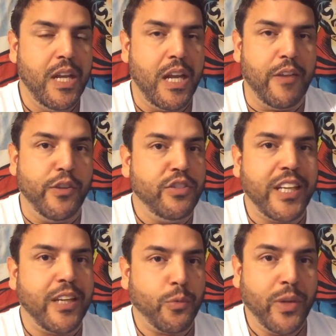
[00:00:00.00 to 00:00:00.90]
If you
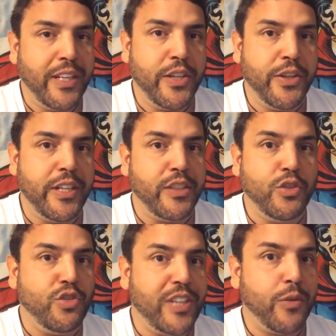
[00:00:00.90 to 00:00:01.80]
sing really good and you
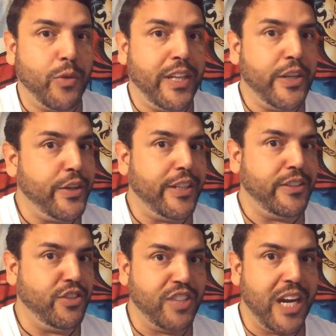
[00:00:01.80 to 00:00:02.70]
sing really good in
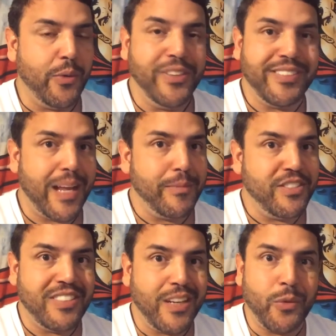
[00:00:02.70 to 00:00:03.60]
the shower, it's time to
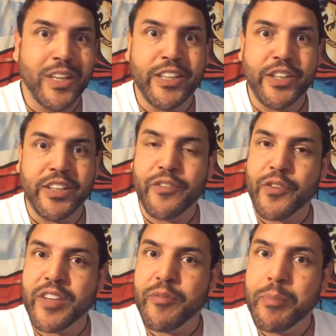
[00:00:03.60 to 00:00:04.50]
sing really good in
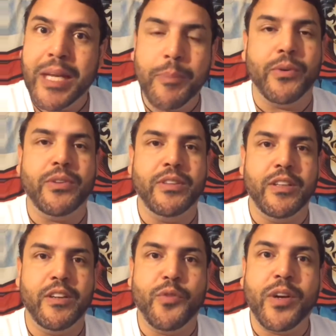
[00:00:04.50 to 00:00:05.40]
front of people,
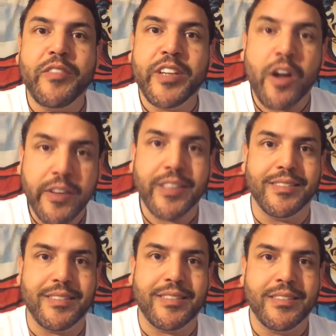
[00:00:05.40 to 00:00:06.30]
in front of an
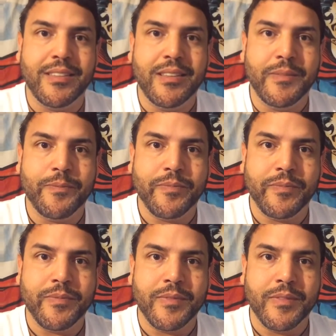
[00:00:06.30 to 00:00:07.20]
audience.
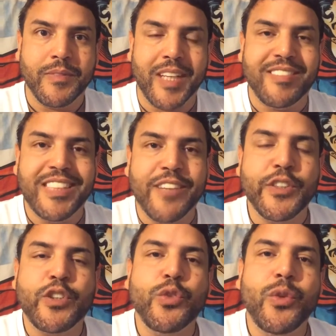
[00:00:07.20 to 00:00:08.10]
It's never
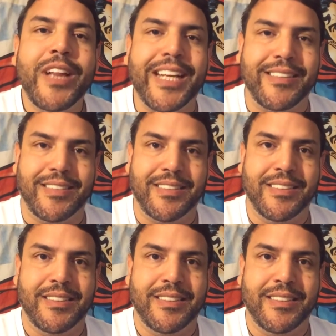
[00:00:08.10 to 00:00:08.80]
too late.